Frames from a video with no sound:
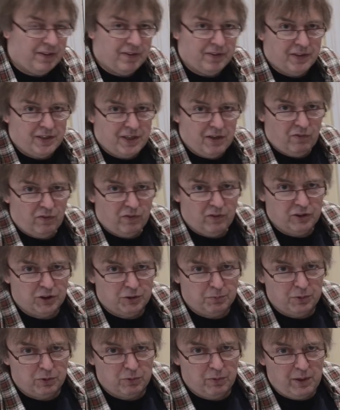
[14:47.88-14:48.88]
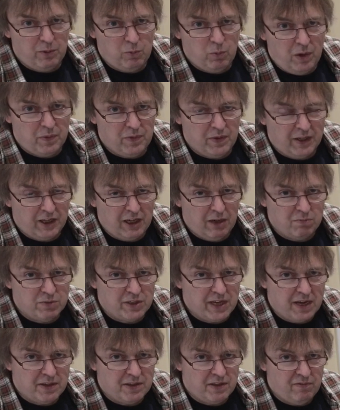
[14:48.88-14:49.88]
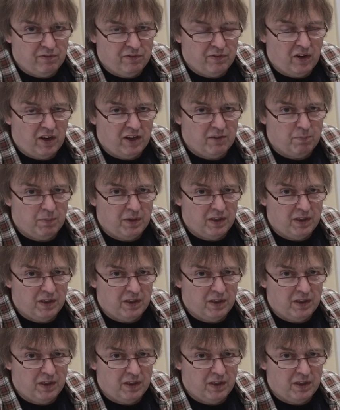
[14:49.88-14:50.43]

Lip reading: the difference between one that comes out in 5